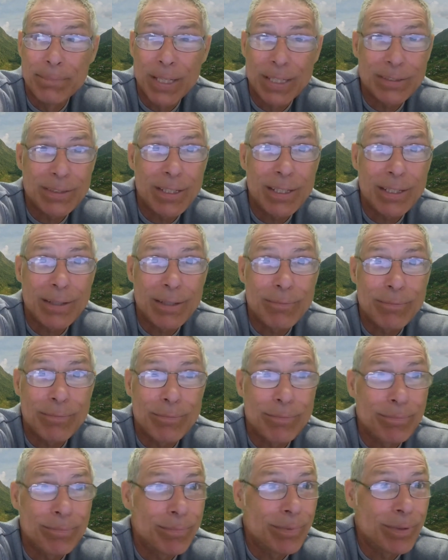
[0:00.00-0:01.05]
that's it.
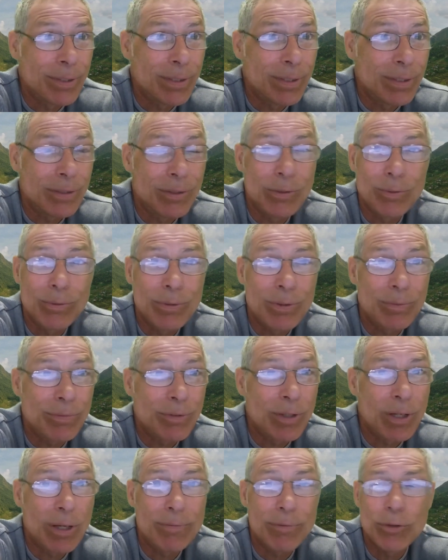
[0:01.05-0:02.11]

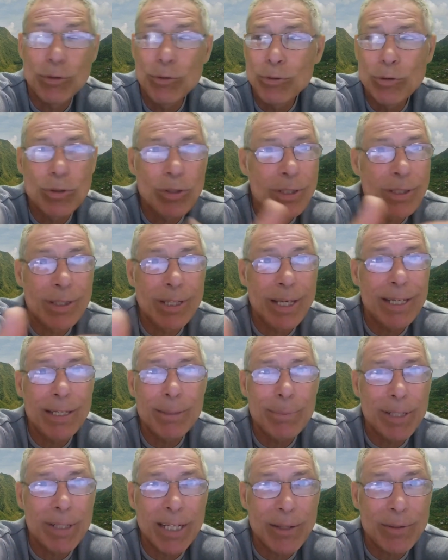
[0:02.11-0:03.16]
If you
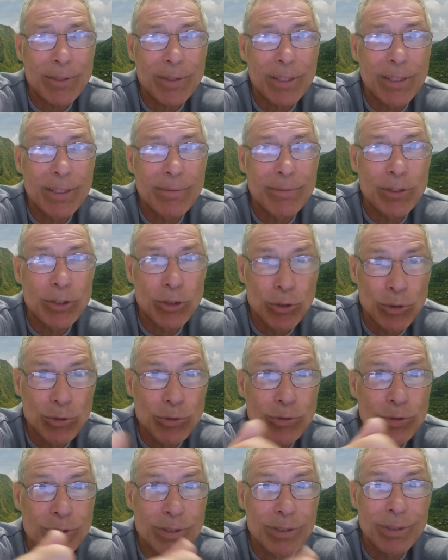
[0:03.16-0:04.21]
anybody out there even
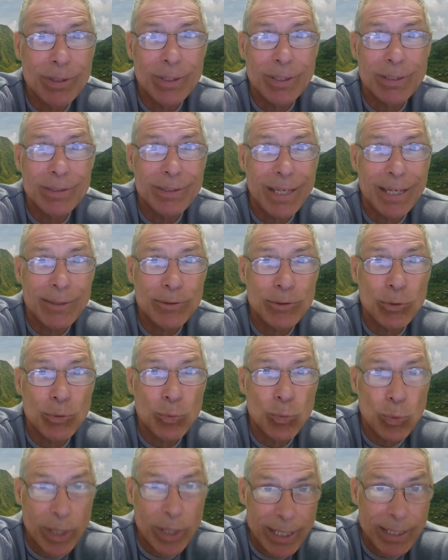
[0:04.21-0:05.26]
use this as a
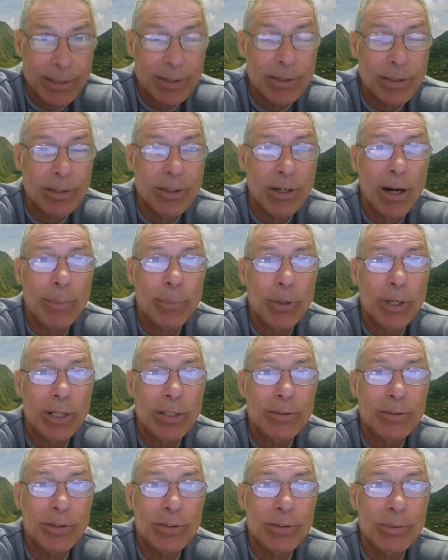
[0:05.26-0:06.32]
regular
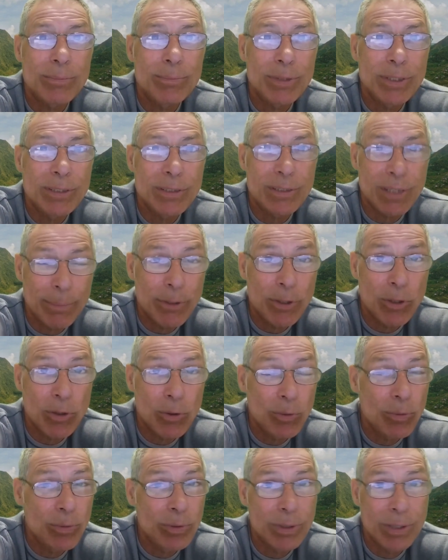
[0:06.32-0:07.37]
operating system, please let me
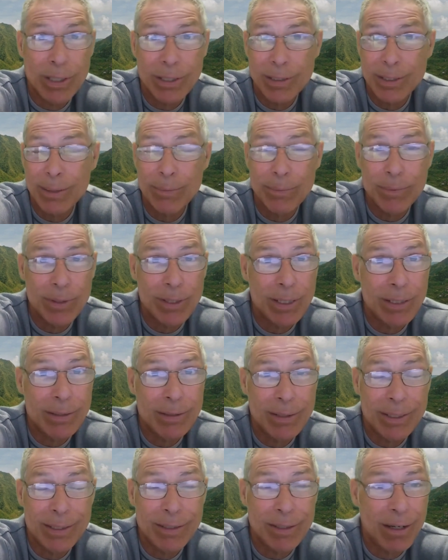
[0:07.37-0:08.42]
know. Give
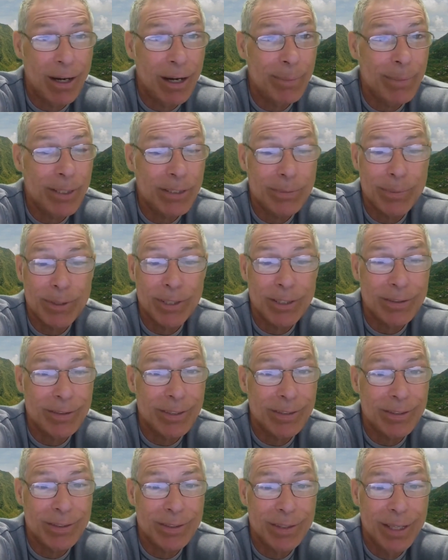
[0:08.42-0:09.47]
in the comments, because
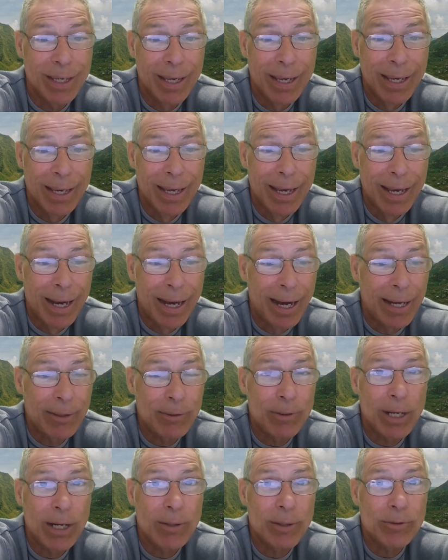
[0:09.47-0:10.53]
this I
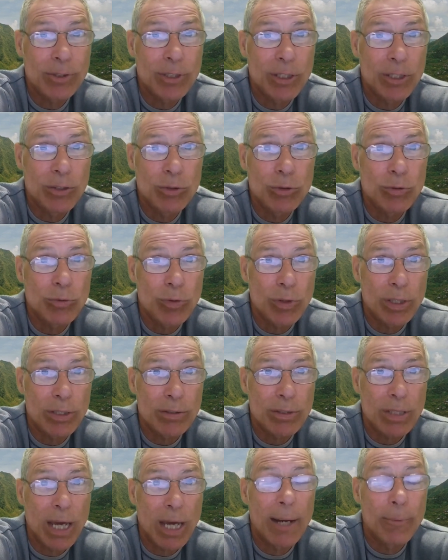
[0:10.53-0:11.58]
don't see a use for
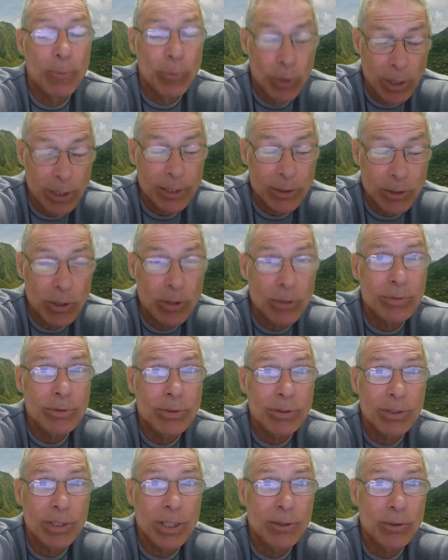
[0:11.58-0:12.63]
this. I really
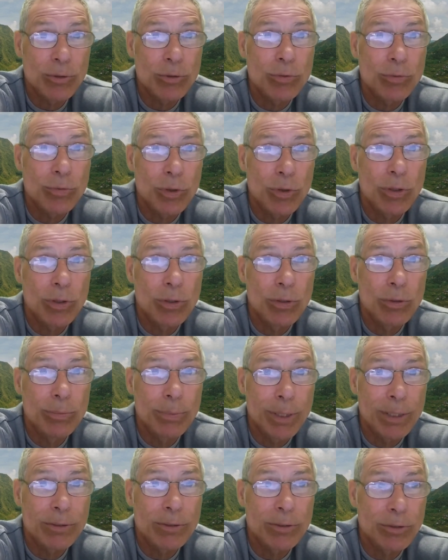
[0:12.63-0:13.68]
don't see a use for
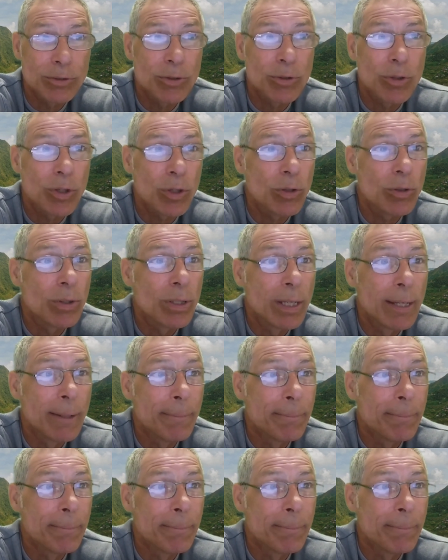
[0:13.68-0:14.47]
Ubuntu Studio.